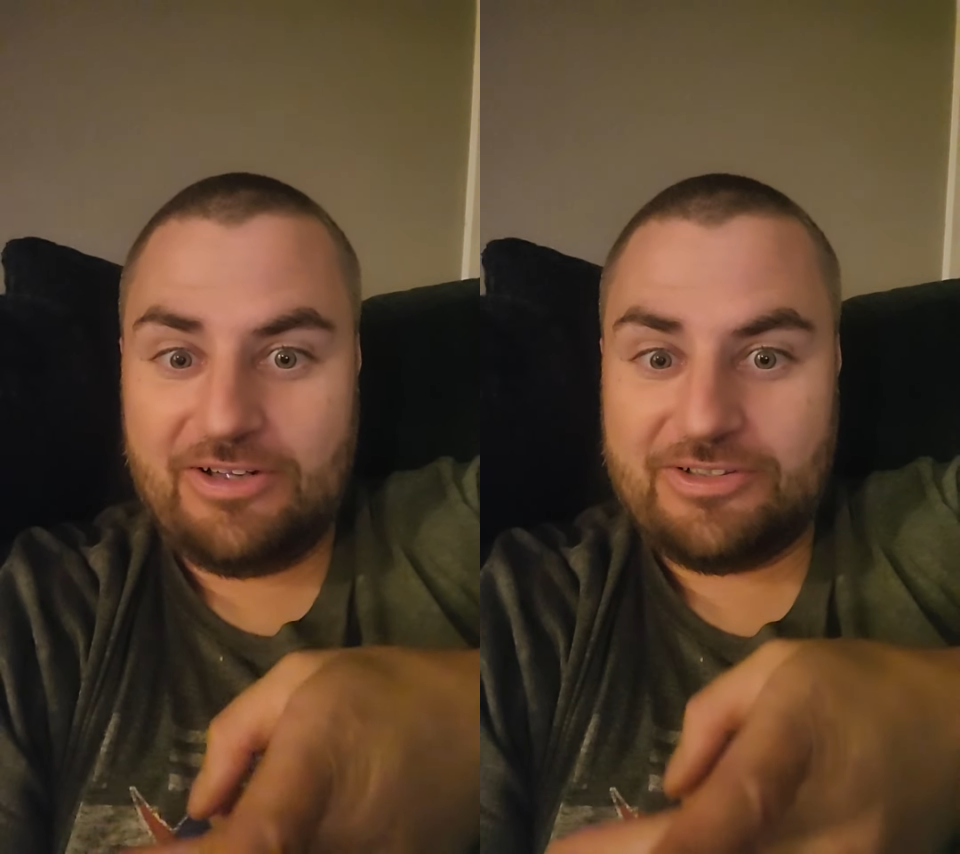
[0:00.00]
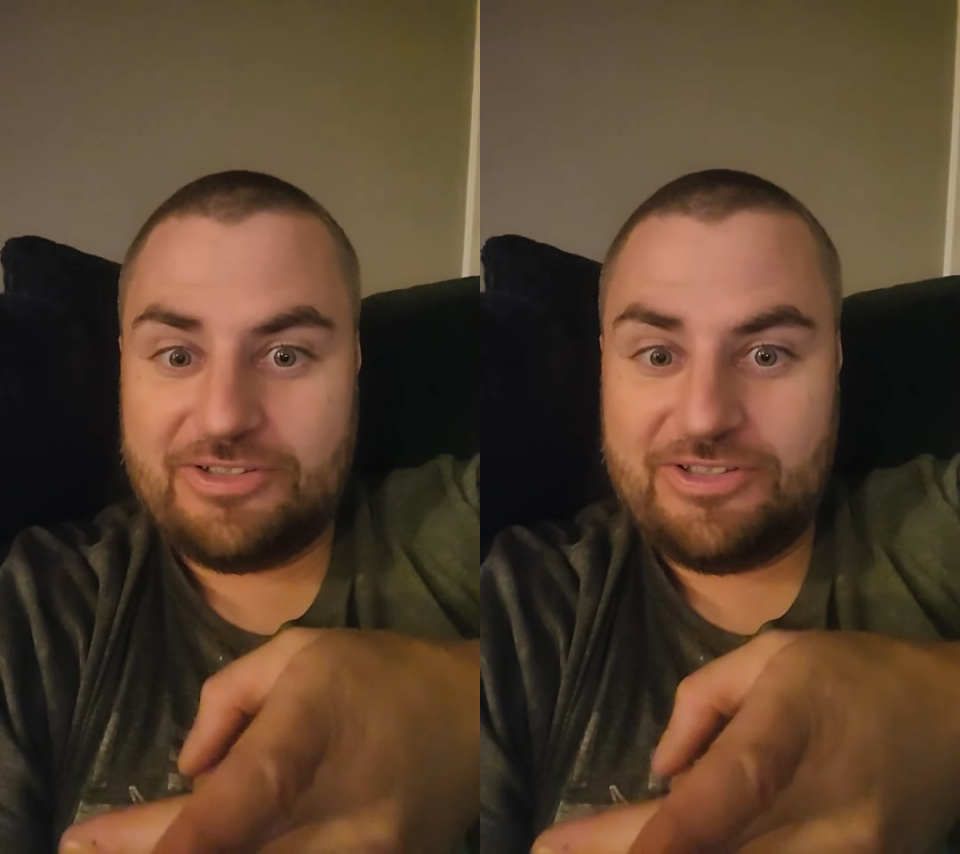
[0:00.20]

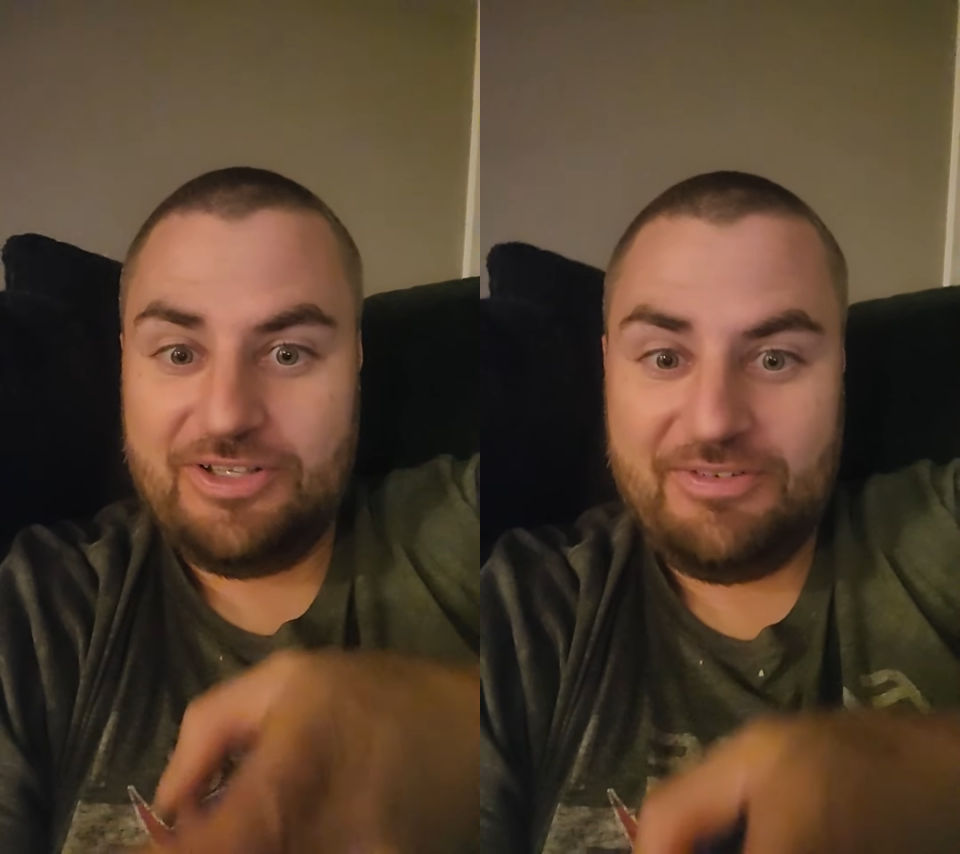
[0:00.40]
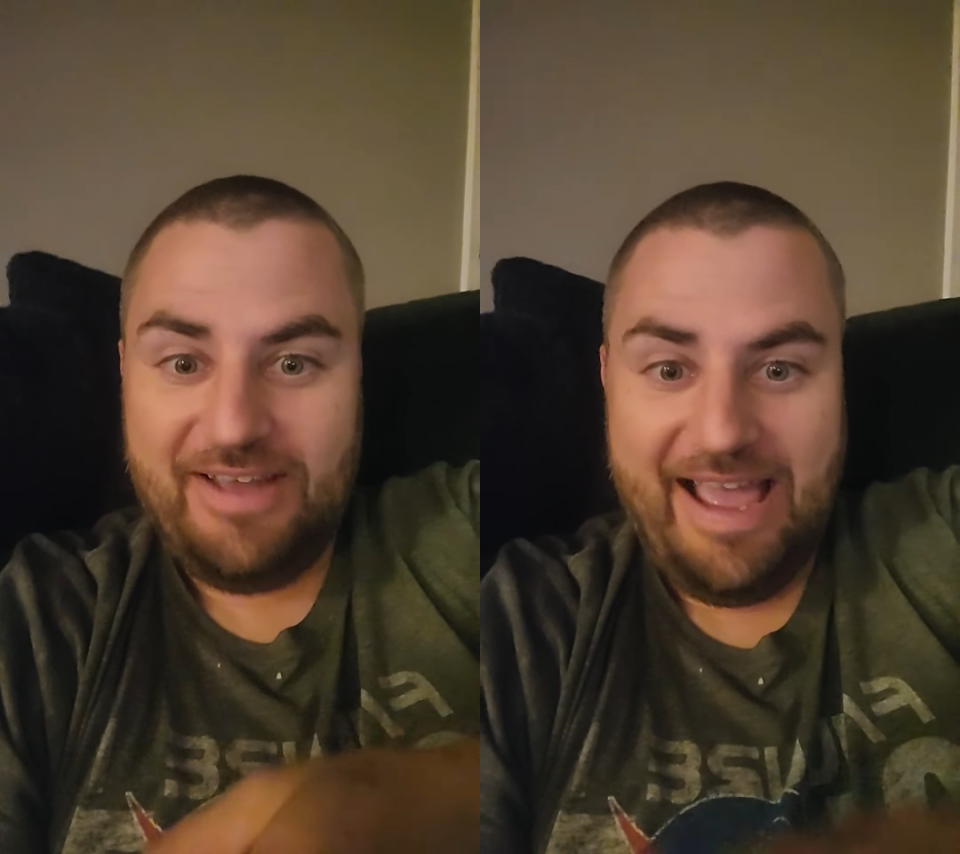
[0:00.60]
on
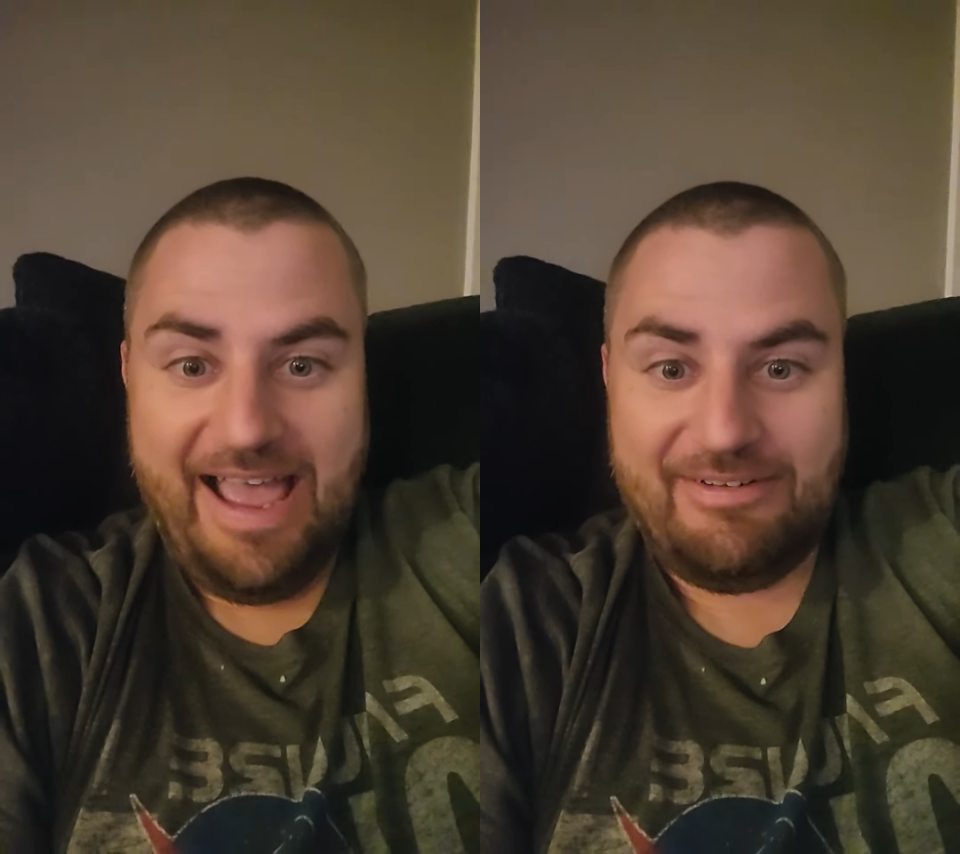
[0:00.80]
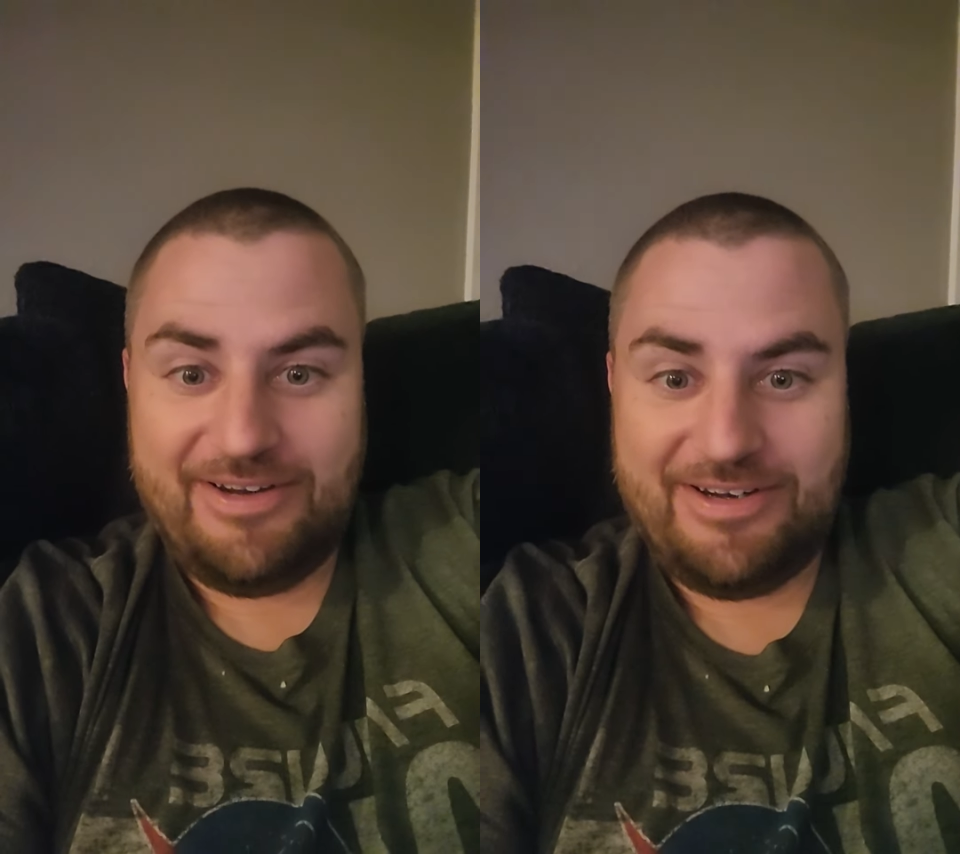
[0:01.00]

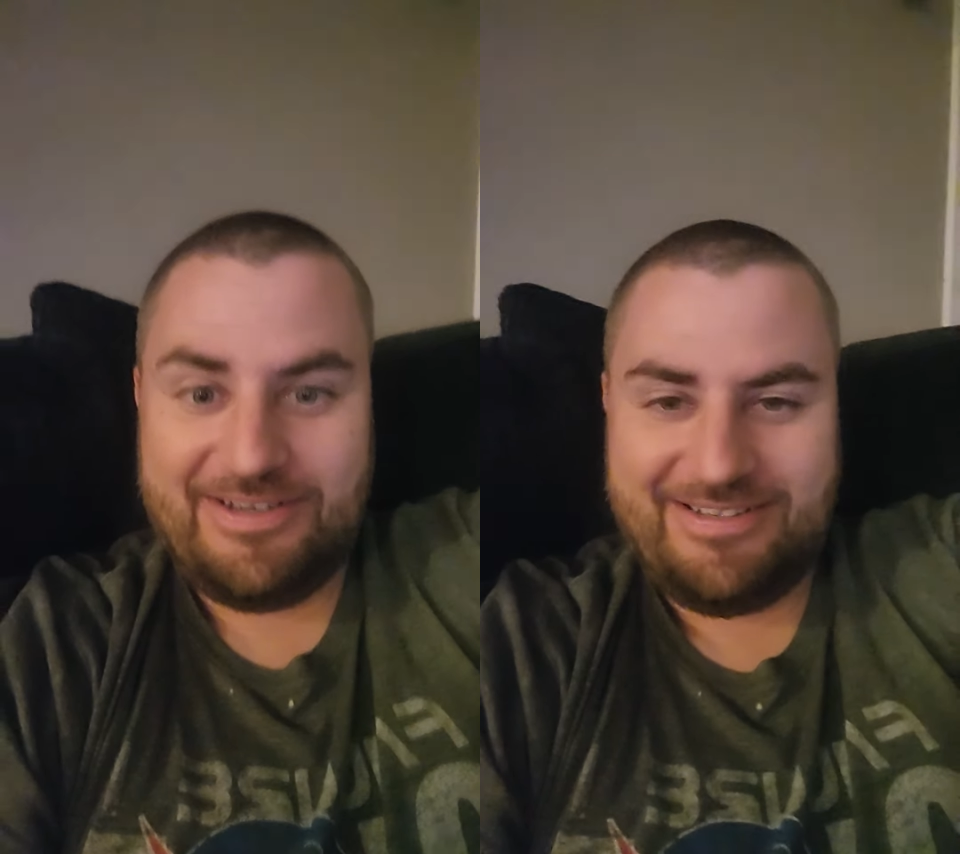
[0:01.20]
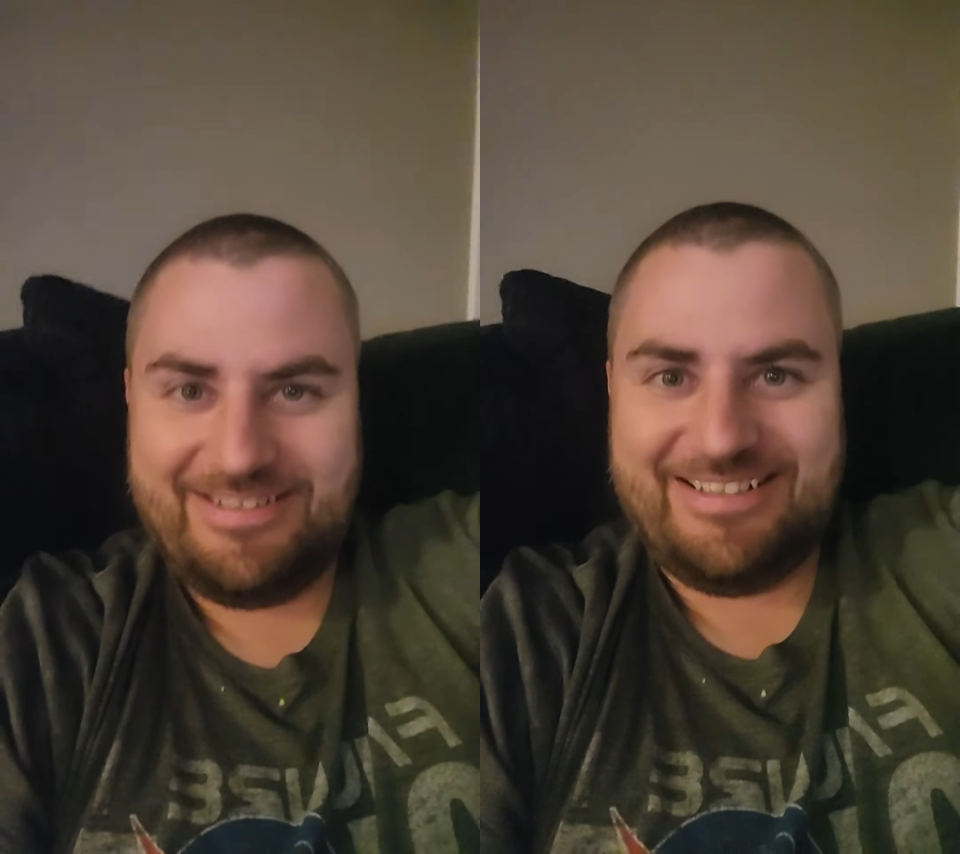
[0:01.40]

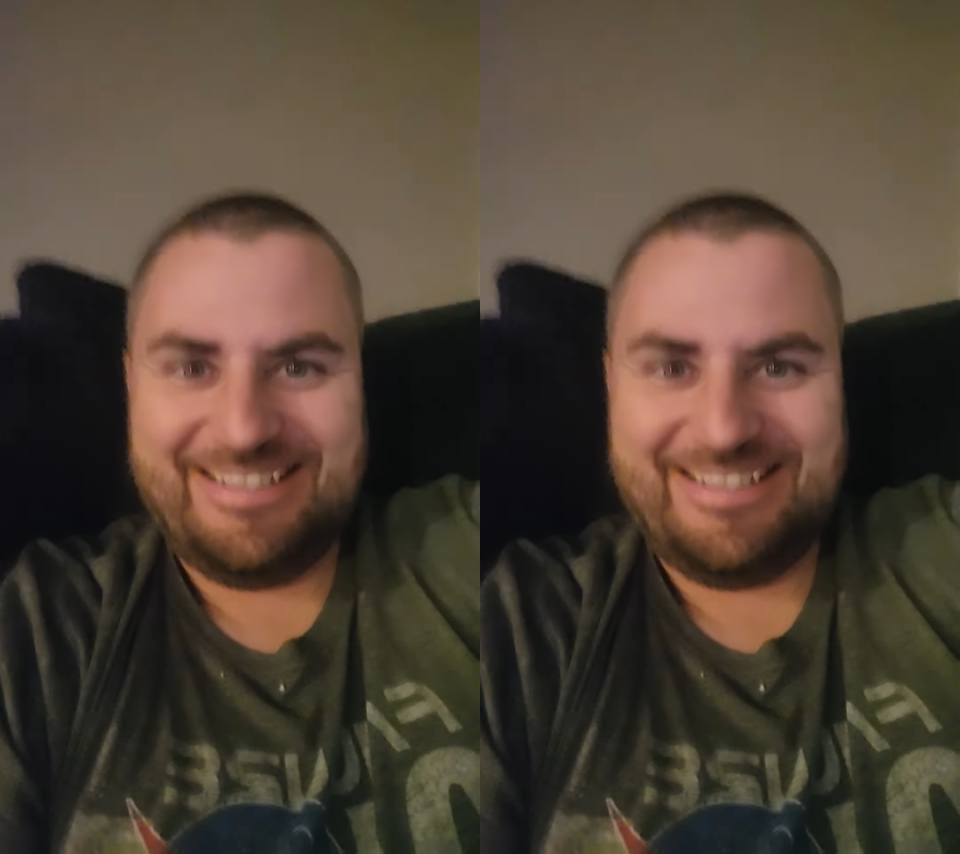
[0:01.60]
Survivor.